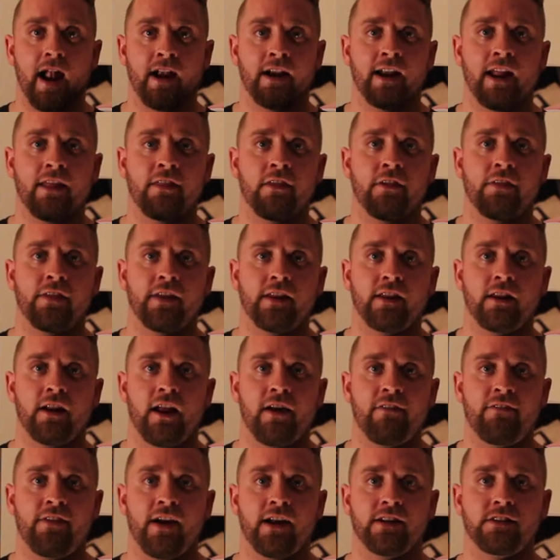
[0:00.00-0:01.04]
Another thing that I
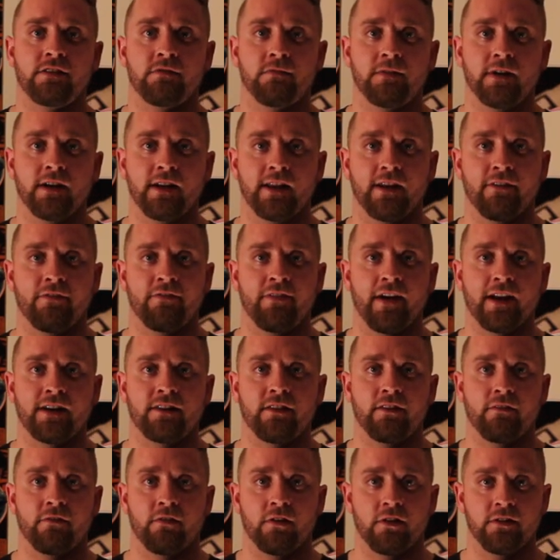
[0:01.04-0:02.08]
found to really affect
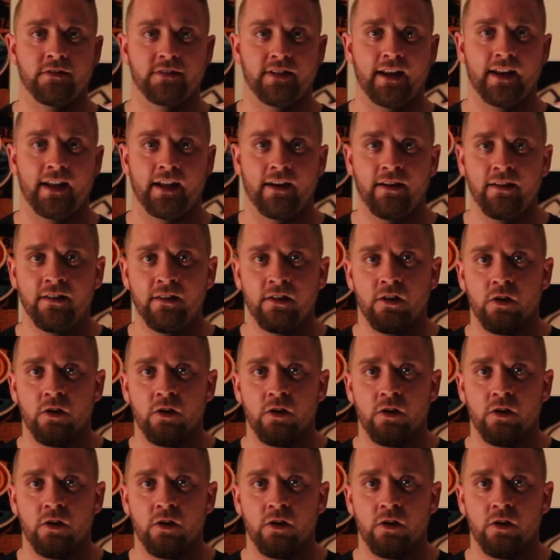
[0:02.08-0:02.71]
the Rosetta